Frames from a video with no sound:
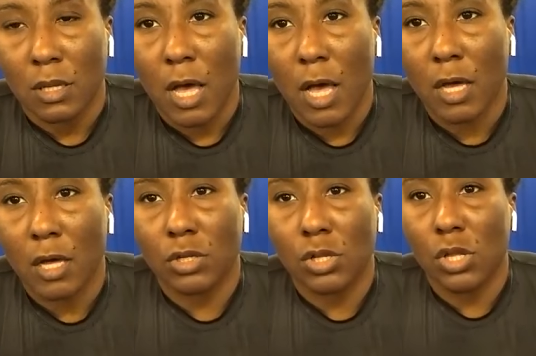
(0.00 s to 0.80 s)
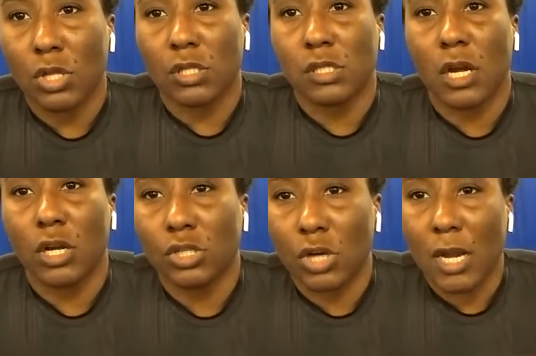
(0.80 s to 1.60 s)

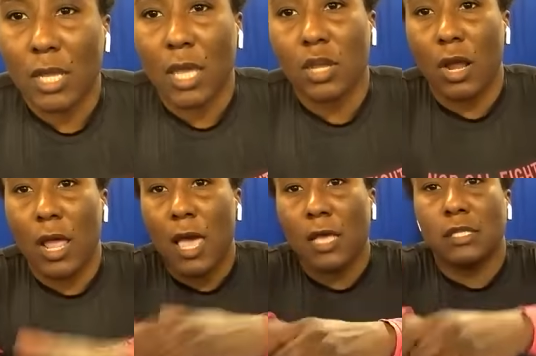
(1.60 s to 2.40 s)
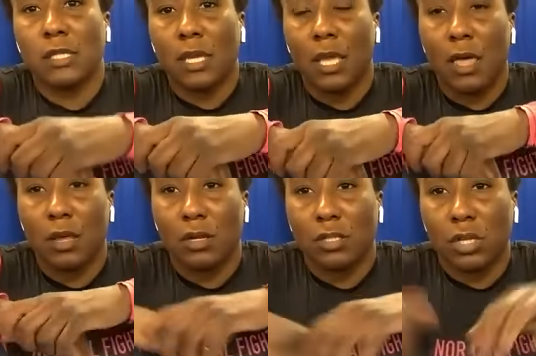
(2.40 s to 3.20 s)
Sarah, try to get your hands
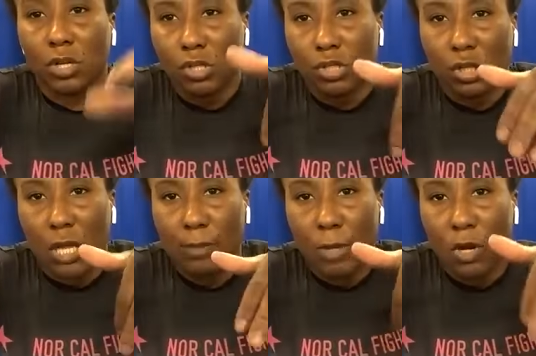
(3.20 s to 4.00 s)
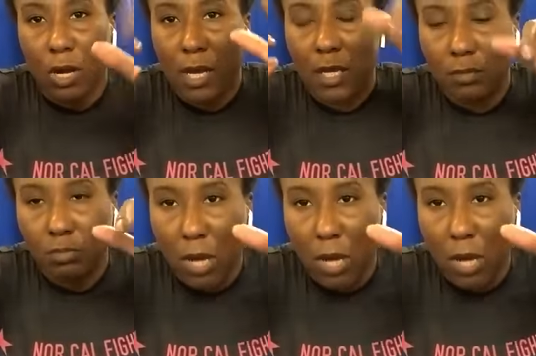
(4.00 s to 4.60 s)
together. So you're just keeping your hands